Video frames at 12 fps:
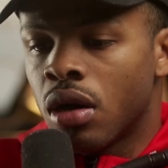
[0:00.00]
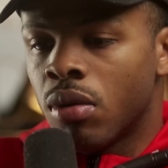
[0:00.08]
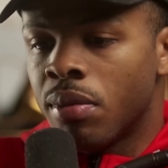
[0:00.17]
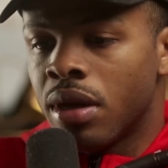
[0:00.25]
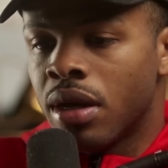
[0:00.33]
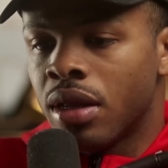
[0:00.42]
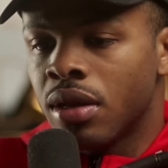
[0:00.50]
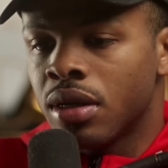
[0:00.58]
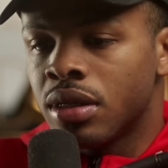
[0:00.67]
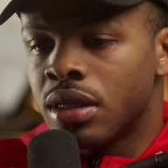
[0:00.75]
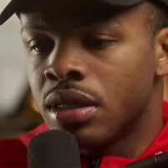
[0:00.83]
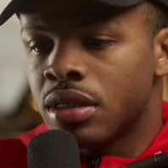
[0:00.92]
man, look
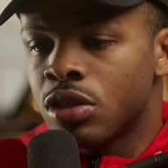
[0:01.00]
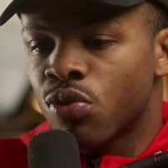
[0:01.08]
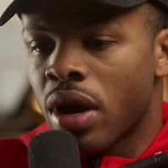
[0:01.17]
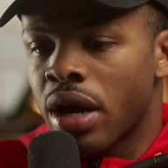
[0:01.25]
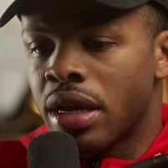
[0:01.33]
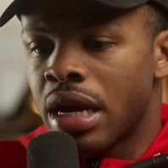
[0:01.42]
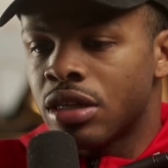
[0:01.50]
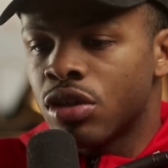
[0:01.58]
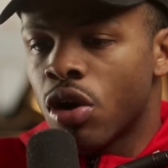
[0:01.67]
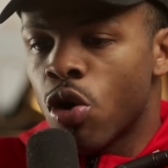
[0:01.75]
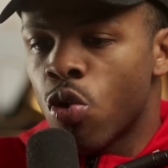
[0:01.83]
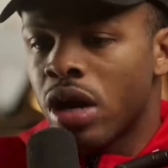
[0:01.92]
at this. It's writing out the
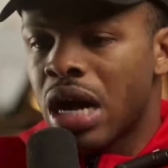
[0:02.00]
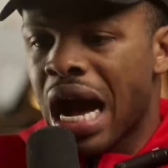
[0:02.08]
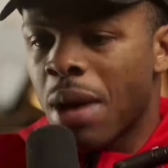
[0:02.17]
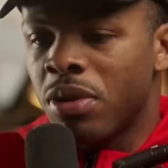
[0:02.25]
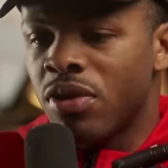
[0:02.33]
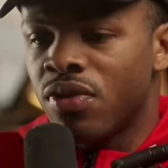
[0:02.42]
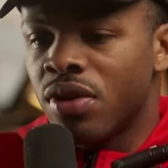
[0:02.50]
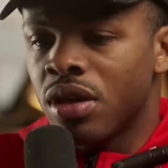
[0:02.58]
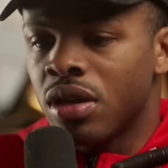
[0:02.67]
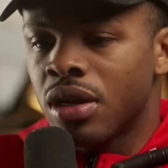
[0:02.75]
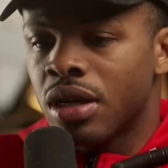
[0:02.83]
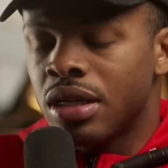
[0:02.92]
whole copy for you.
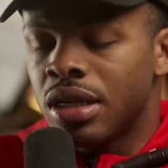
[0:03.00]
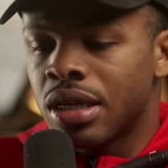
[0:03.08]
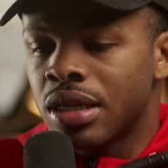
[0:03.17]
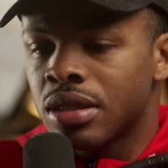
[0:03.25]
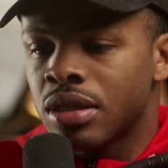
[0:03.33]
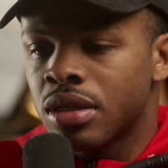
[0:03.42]
Look at this.